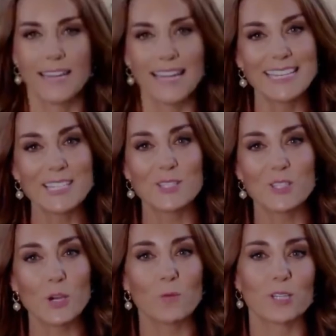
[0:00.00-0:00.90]
It is
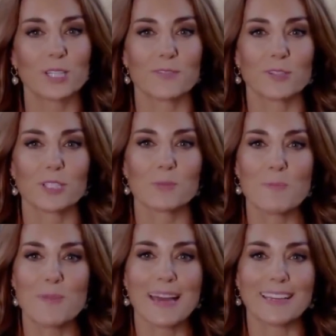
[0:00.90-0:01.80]
so wonderful to be
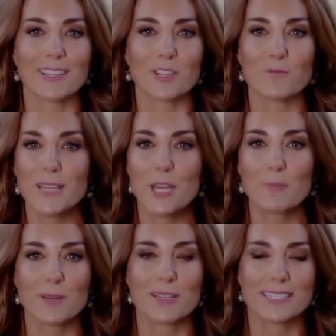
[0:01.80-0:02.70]
back at the
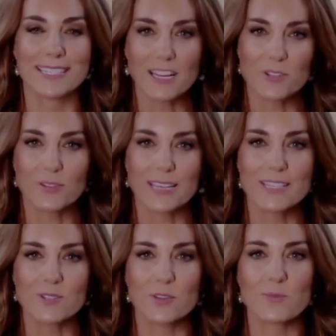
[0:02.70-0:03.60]
reopened Natural
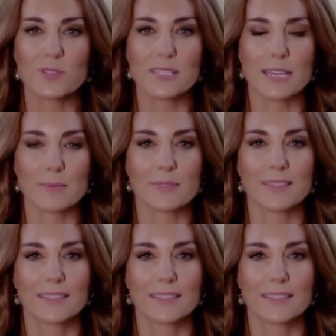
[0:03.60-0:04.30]
History Museum